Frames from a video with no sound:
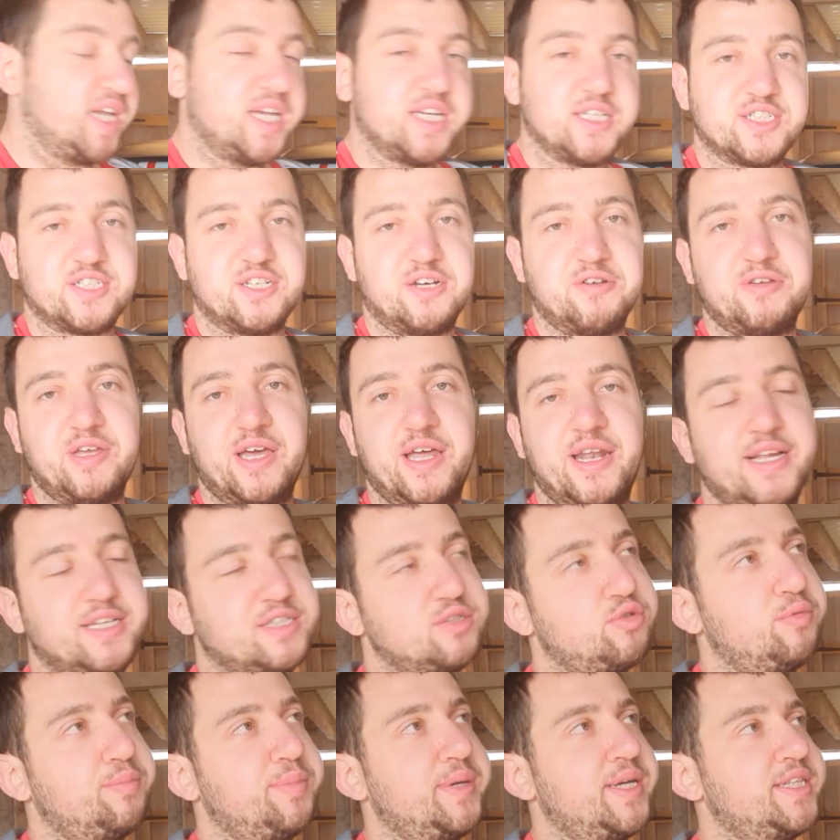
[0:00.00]
So yeah,
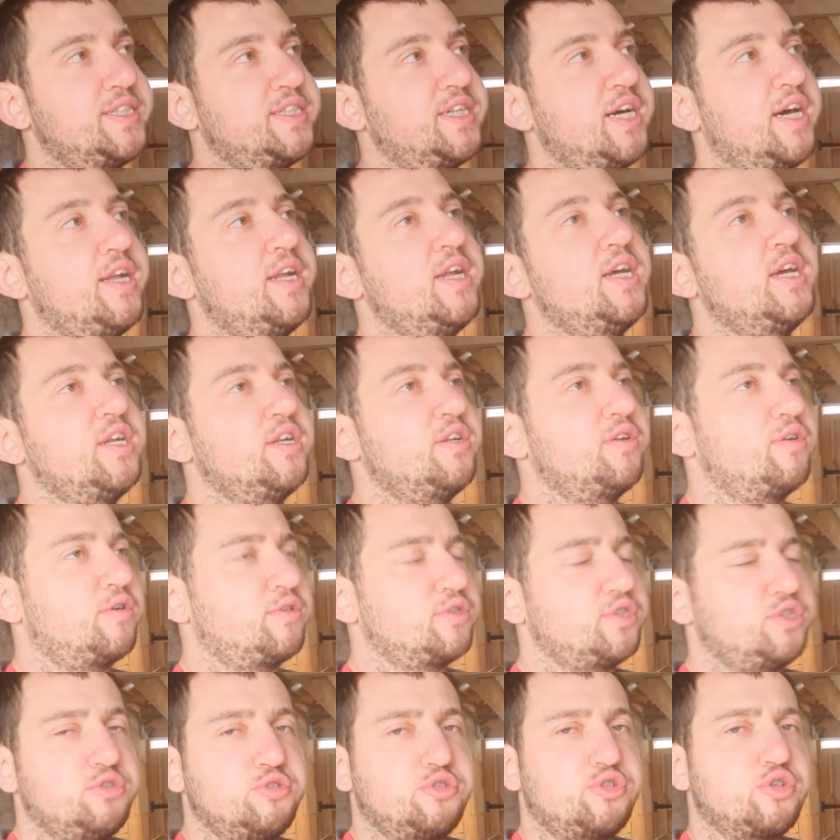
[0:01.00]
that's all being done. Not
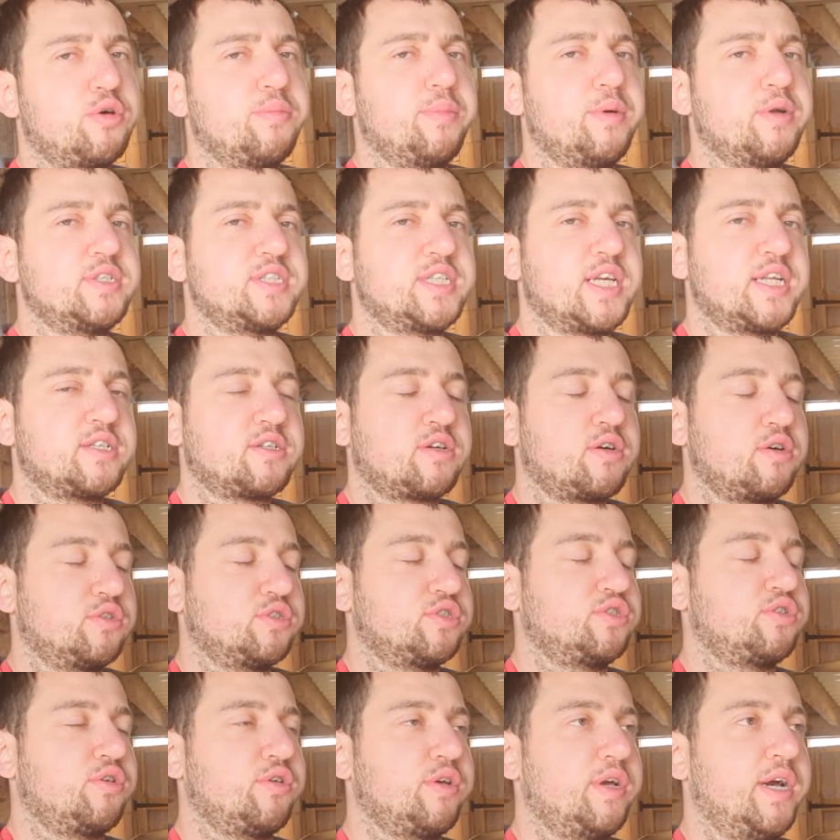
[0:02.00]
too sure about centre
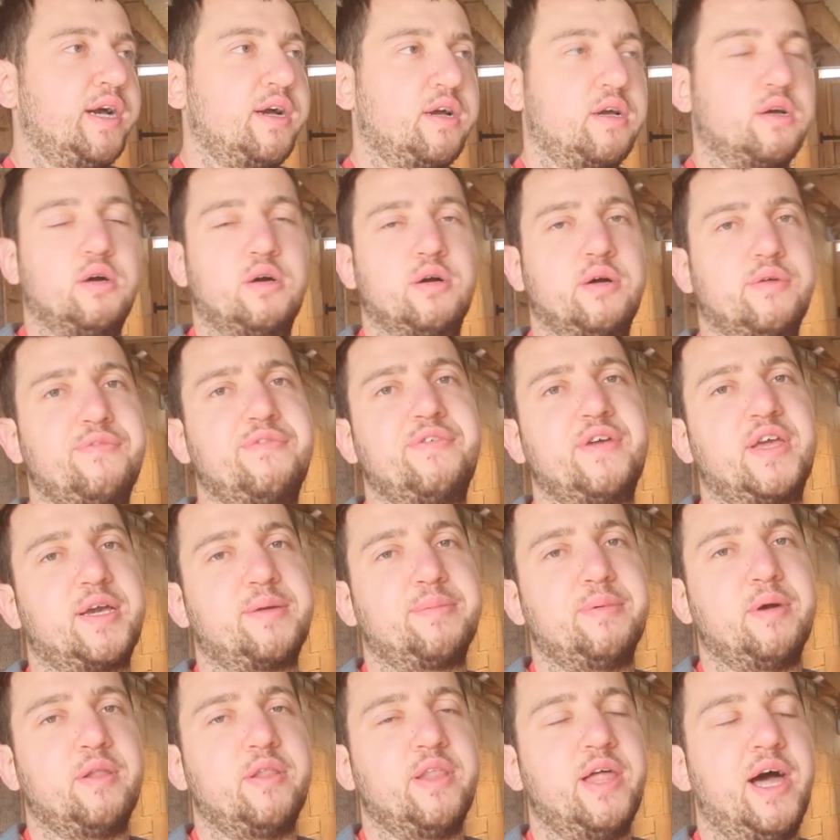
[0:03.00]
console yet. I've got to think
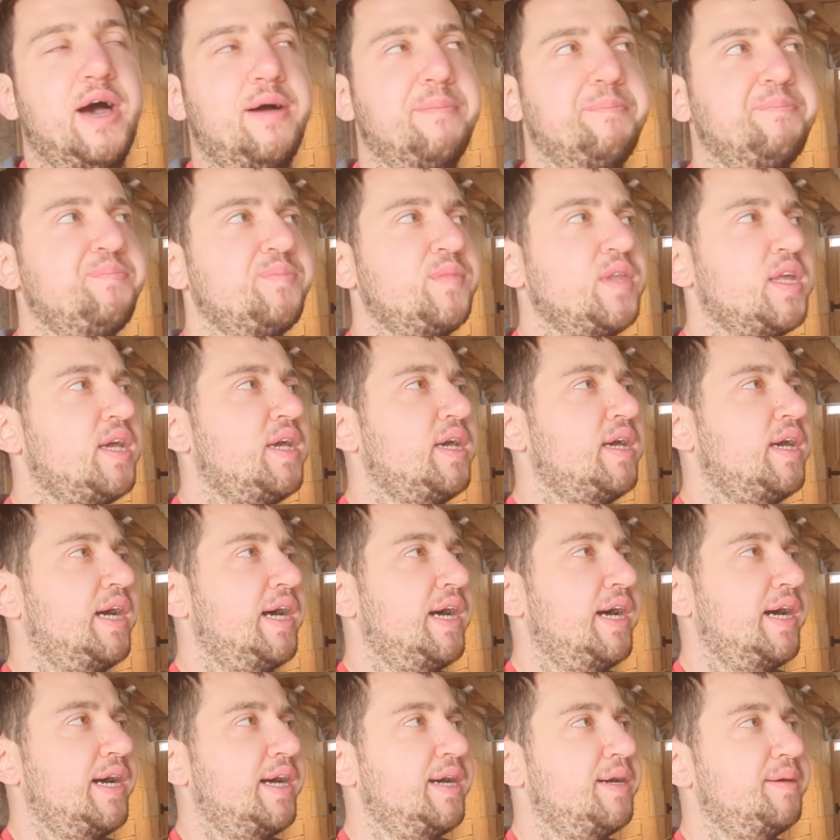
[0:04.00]
about
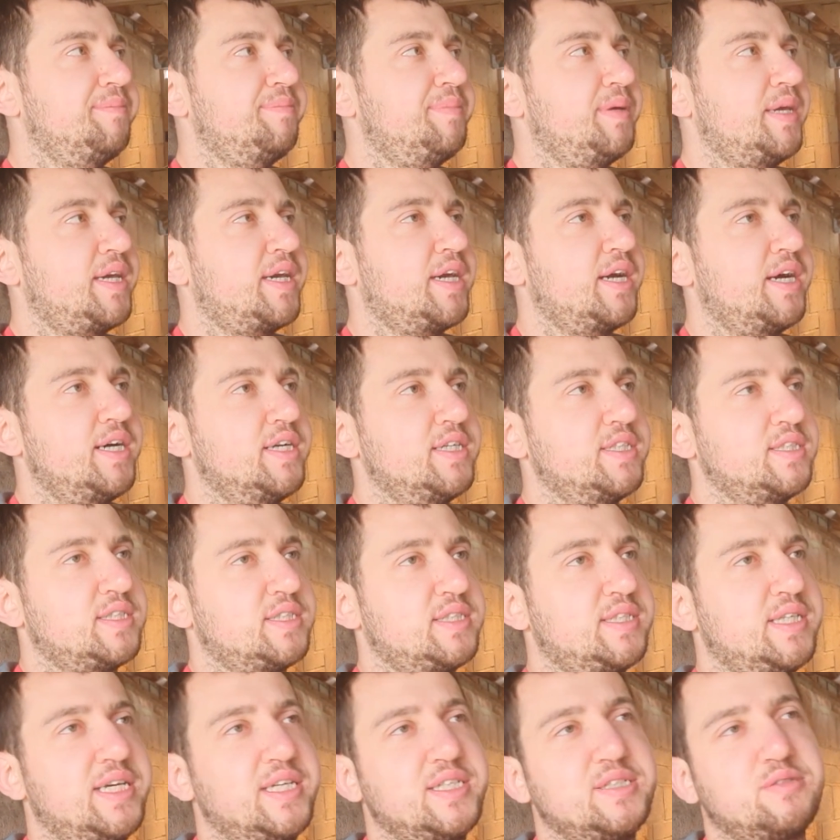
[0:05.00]
that because
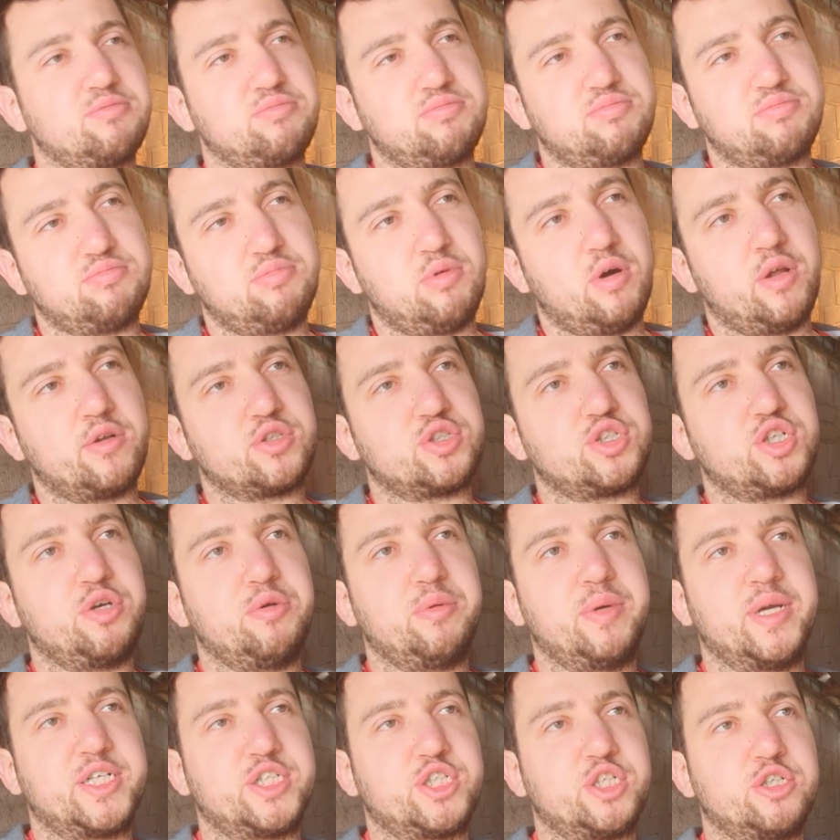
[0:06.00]
there's one or
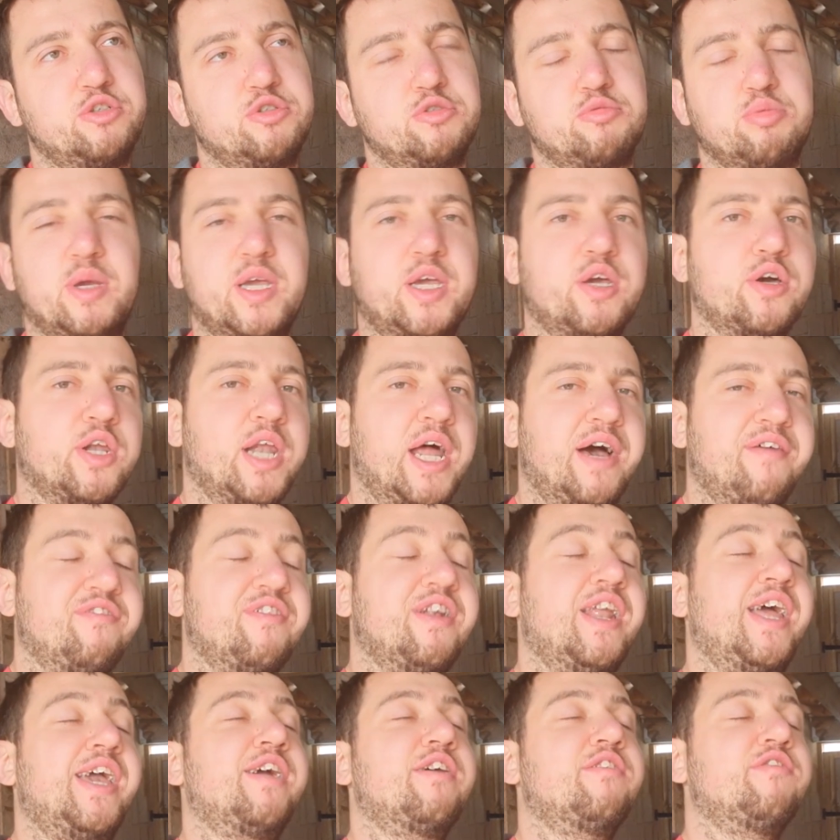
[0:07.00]
two issues we could have
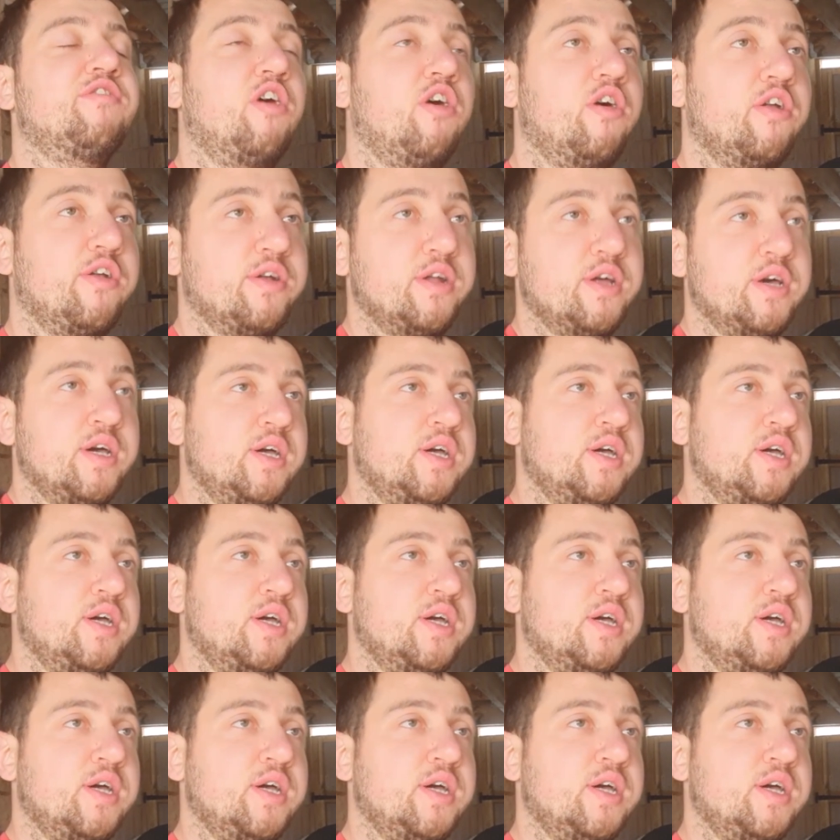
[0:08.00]
later on